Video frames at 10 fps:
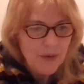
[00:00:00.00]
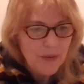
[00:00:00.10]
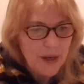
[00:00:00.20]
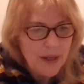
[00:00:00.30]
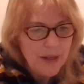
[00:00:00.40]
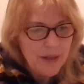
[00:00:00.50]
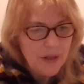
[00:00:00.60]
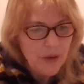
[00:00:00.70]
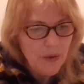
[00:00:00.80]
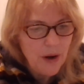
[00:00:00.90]
Well,
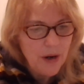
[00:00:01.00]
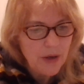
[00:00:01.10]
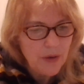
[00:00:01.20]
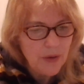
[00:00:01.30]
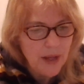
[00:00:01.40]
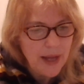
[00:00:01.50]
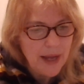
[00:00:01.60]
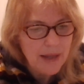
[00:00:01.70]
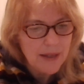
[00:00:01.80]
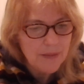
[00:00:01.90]
you are a cool
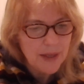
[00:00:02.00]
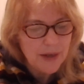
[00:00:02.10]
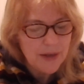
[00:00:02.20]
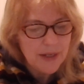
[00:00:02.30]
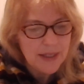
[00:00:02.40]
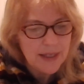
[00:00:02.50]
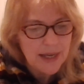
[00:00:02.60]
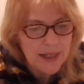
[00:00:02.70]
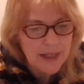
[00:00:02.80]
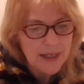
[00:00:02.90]
hand, muttered
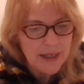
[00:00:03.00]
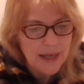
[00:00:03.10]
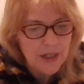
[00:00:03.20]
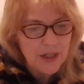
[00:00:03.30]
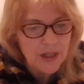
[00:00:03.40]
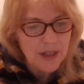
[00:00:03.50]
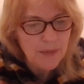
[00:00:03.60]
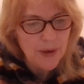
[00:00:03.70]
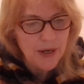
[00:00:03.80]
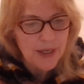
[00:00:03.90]
Nastasya, and she
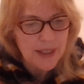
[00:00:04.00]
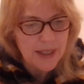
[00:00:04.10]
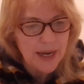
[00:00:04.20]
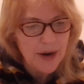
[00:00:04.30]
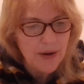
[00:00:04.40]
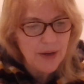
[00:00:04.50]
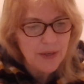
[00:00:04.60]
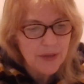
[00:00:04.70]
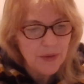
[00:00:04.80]
departed to carry out his